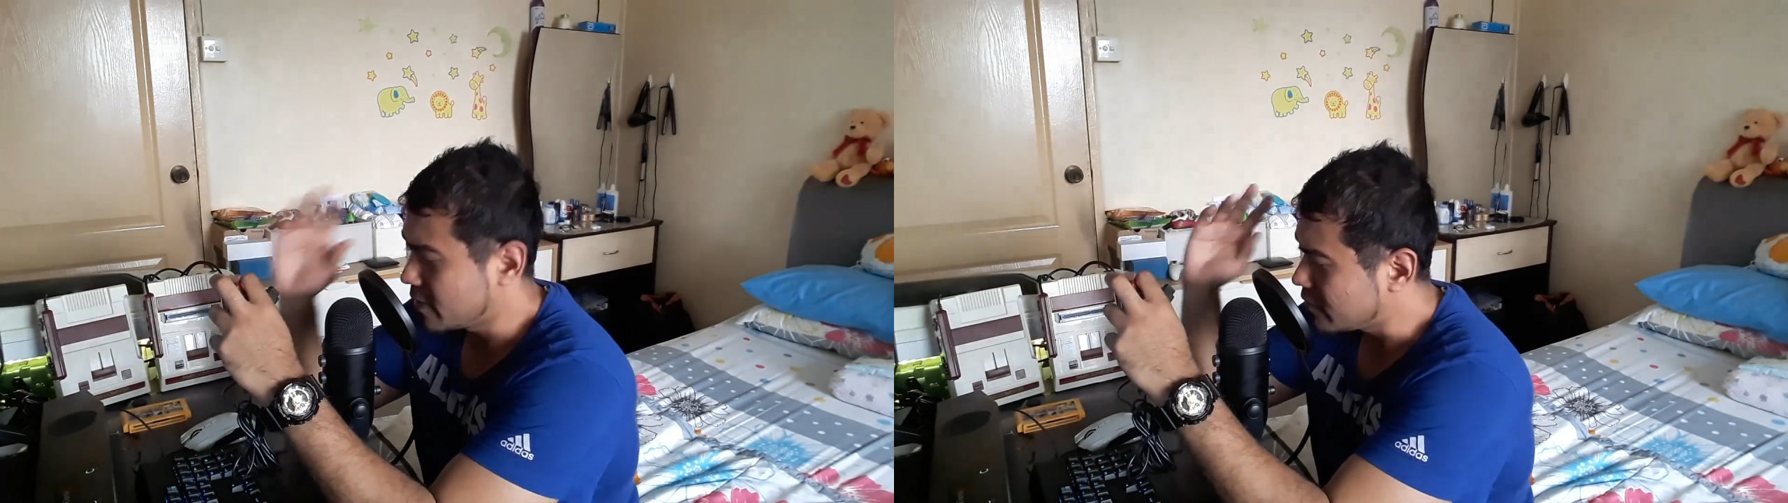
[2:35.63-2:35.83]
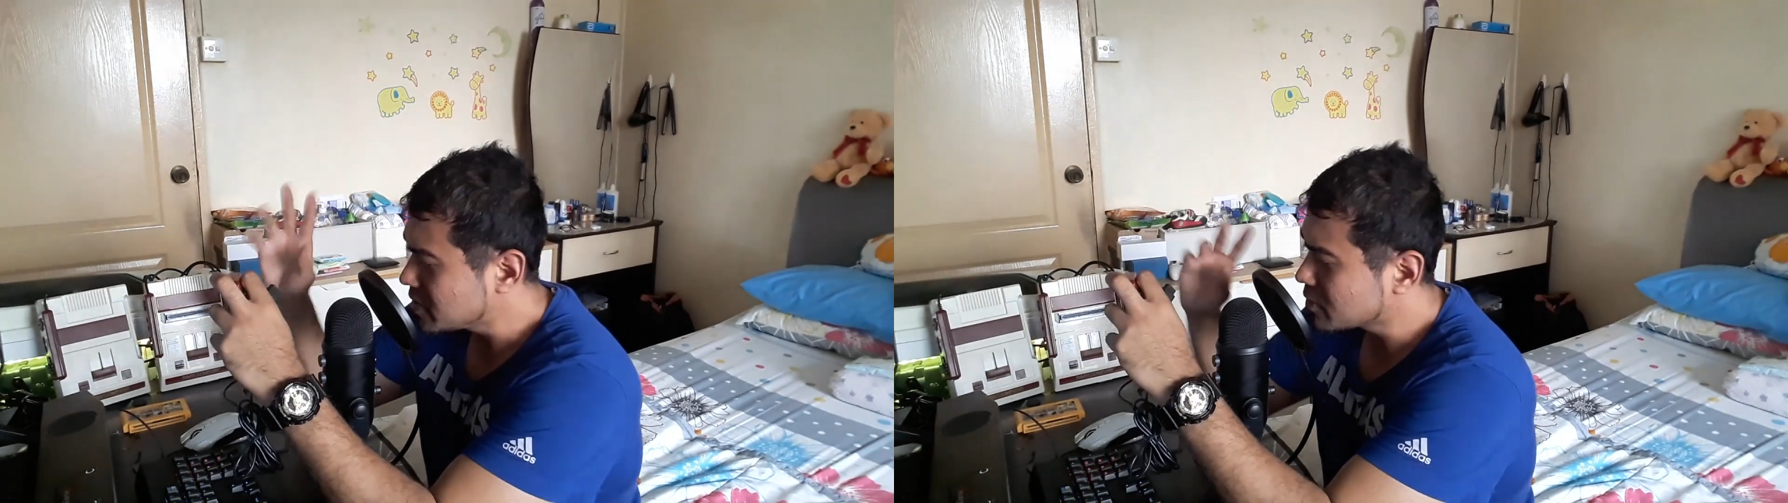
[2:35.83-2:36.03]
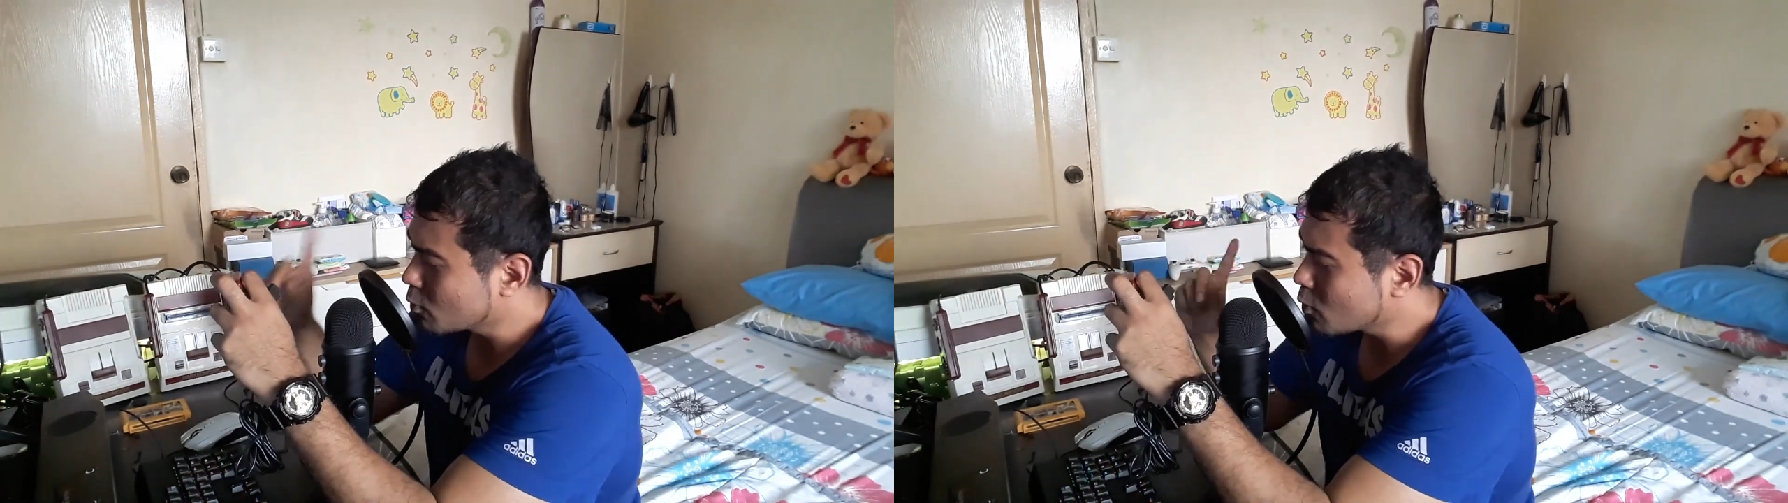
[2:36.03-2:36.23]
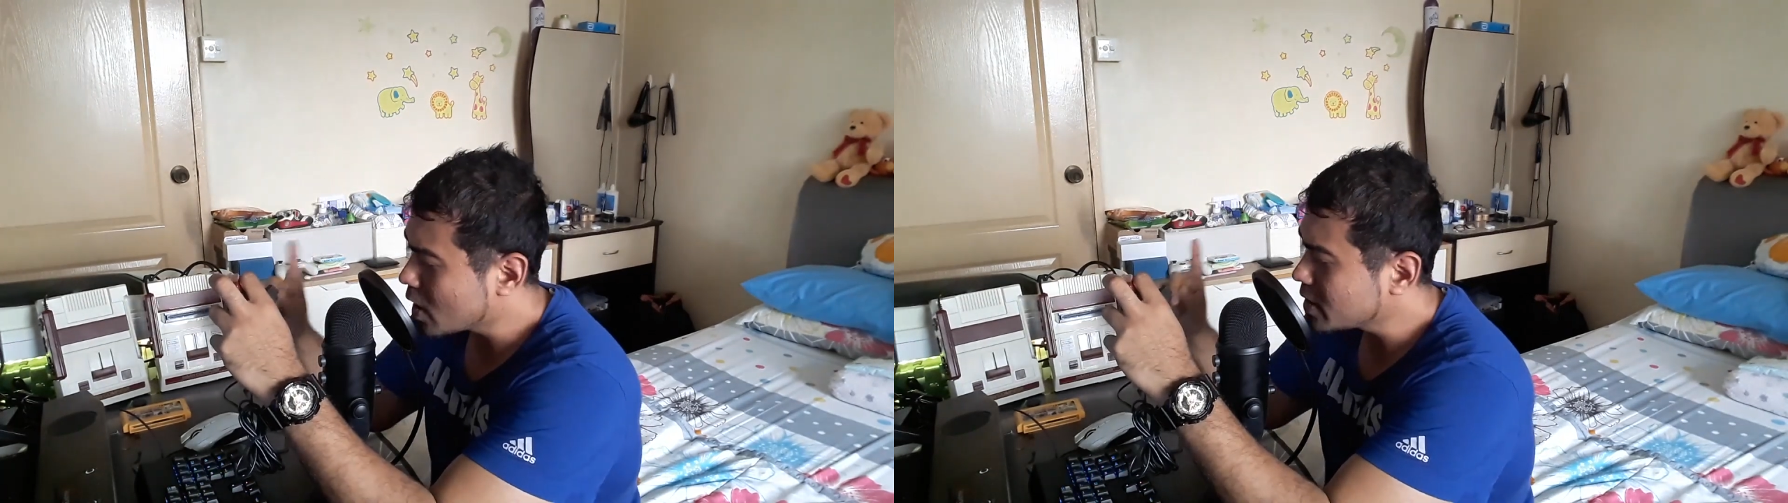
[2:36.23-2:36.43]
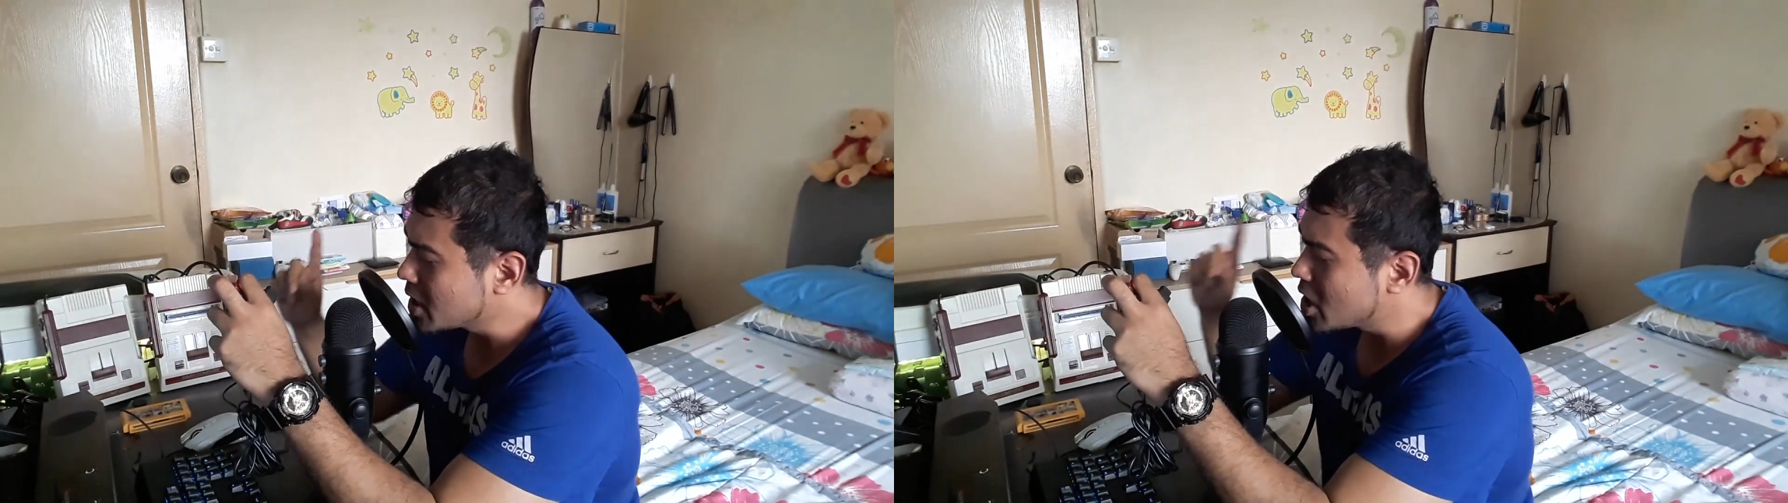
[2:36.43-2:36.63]
There is
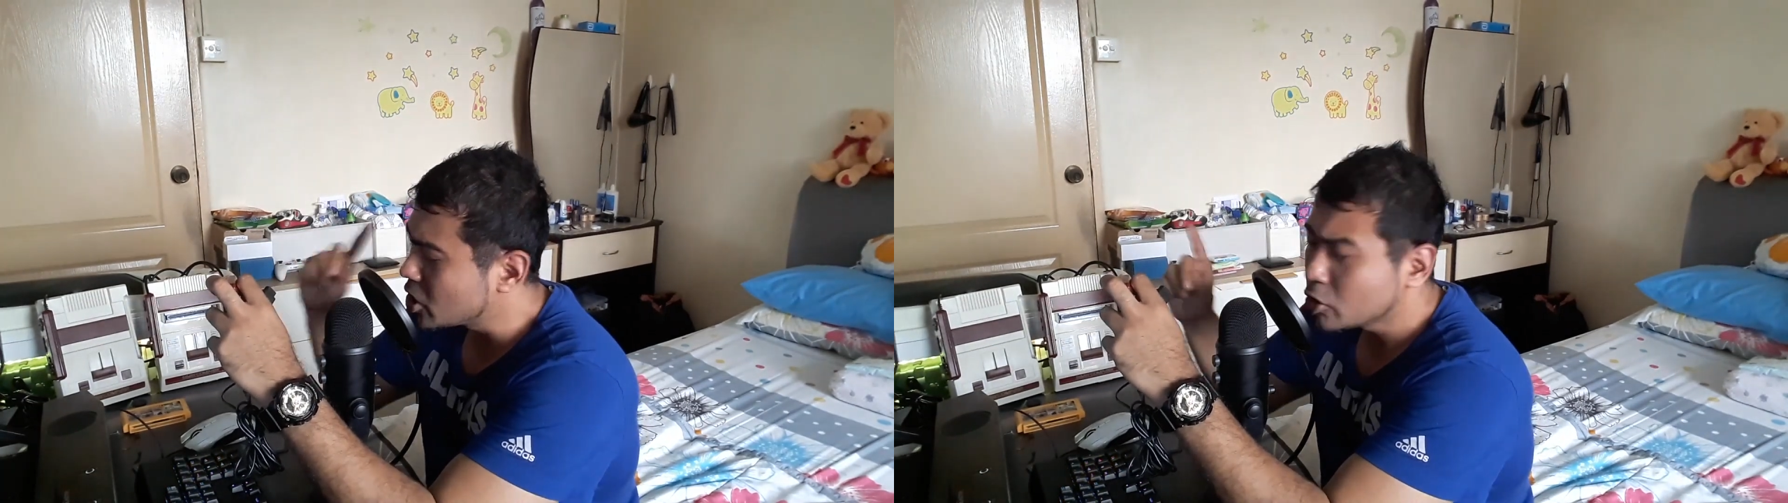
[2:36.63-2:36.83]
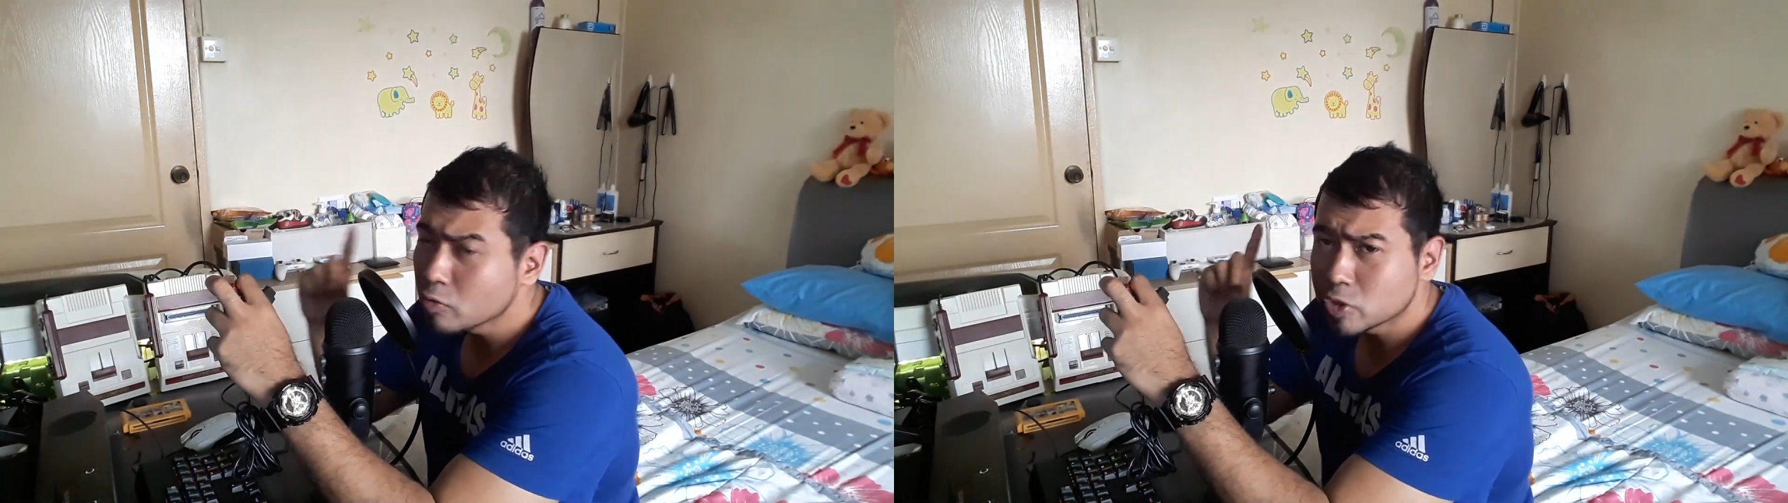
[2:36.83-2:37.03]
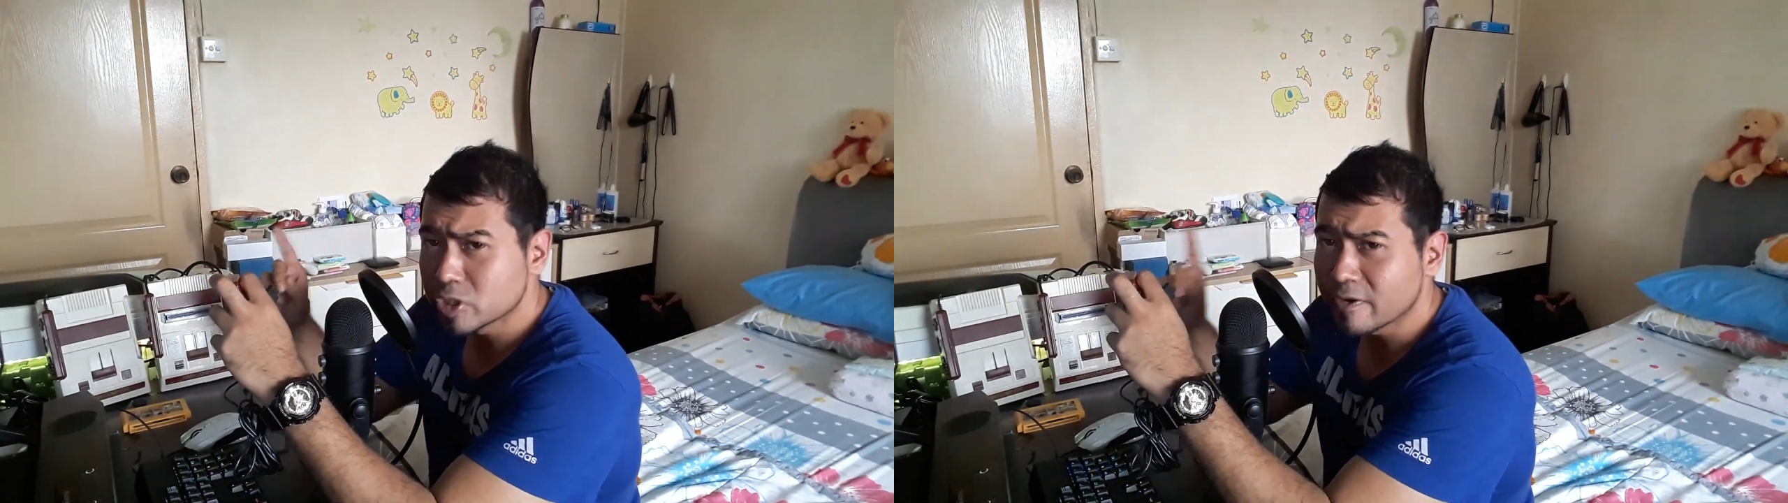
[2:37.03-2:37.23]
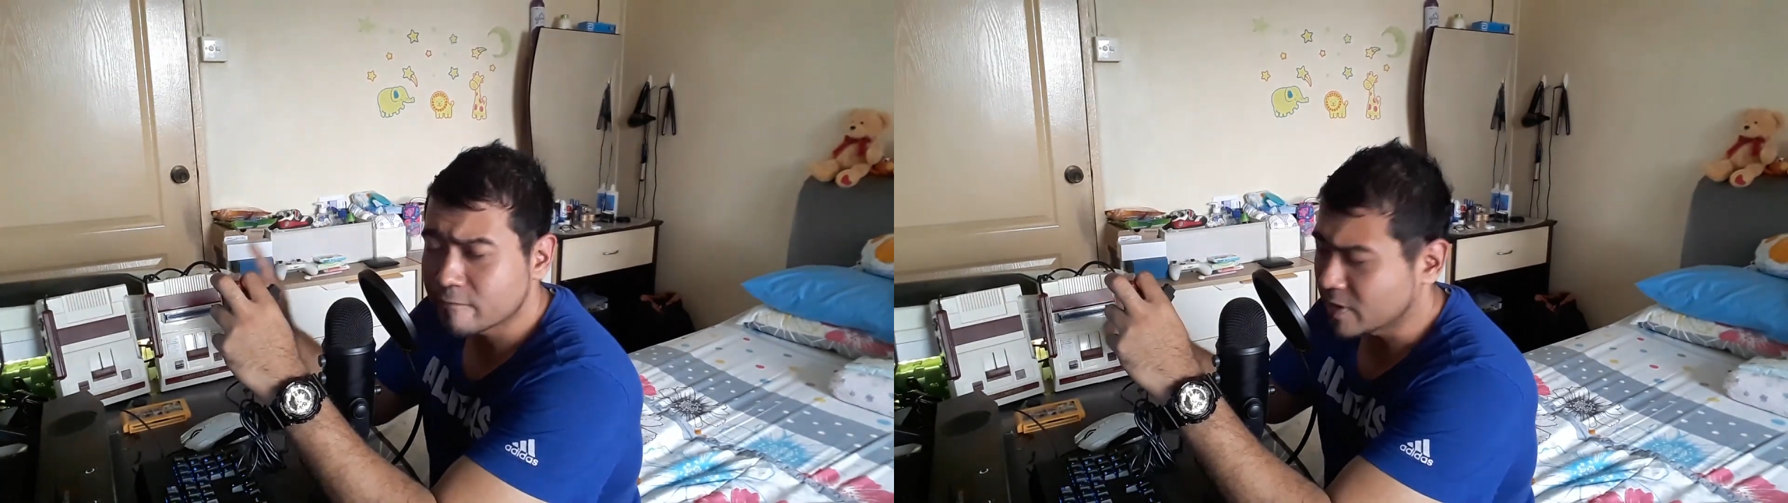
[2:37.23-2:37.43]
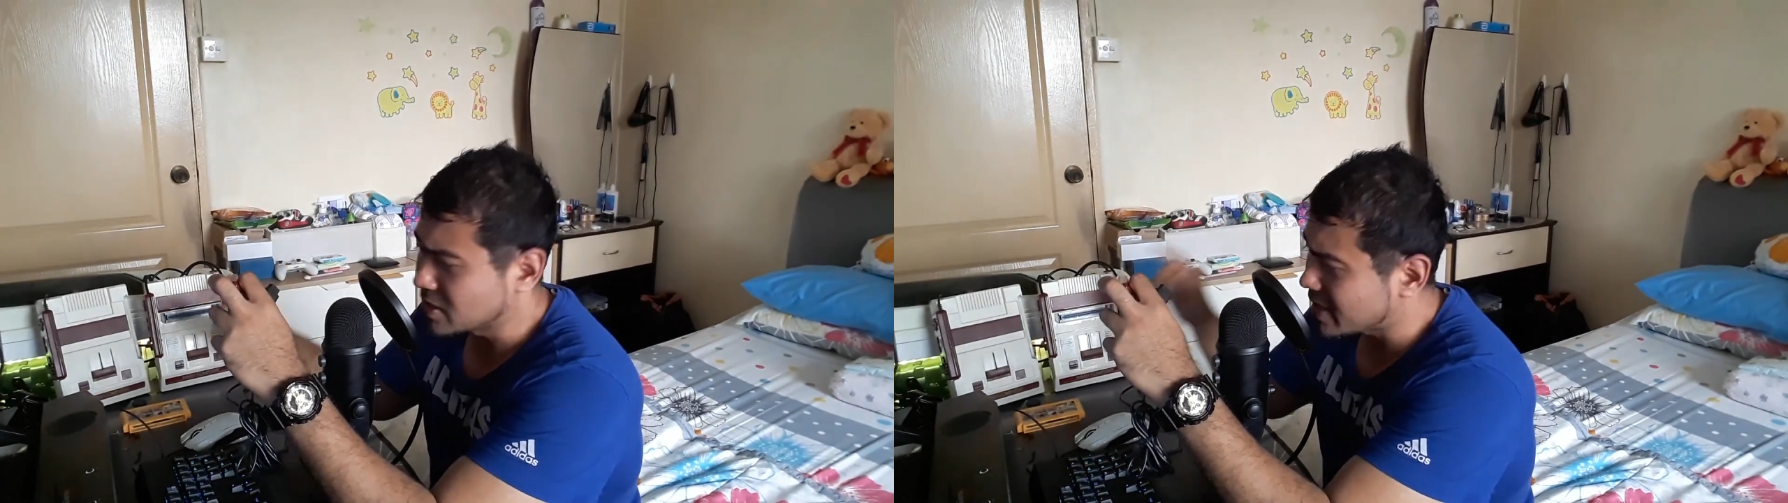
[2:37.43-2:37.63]
one huge
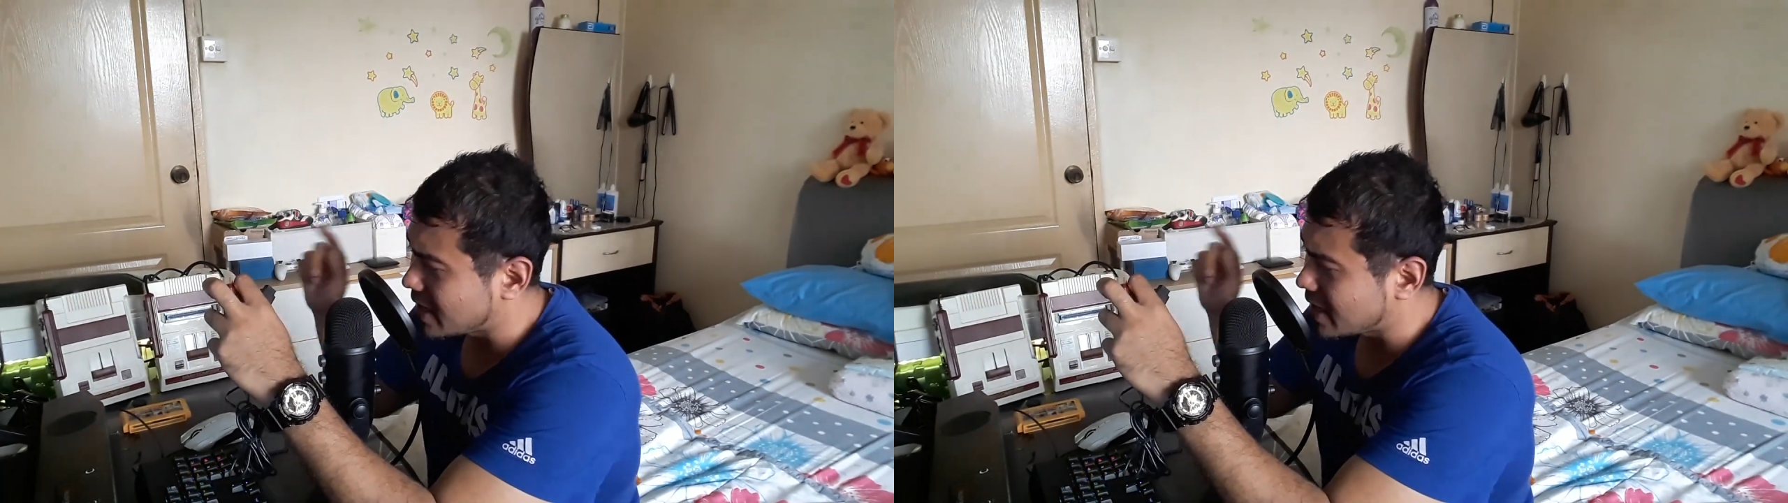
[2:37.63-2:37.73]
difference,